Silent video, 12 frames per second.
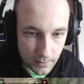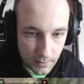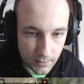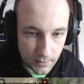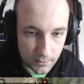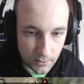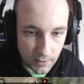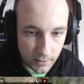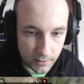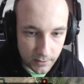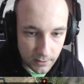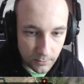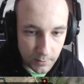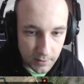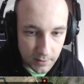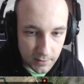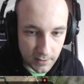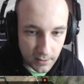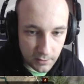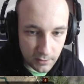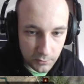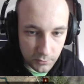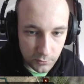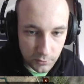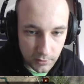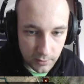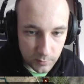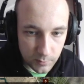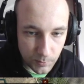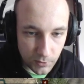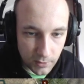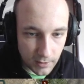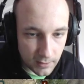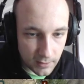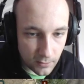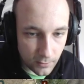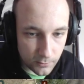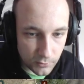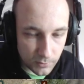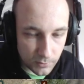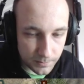It's not like you can rail you and protect those.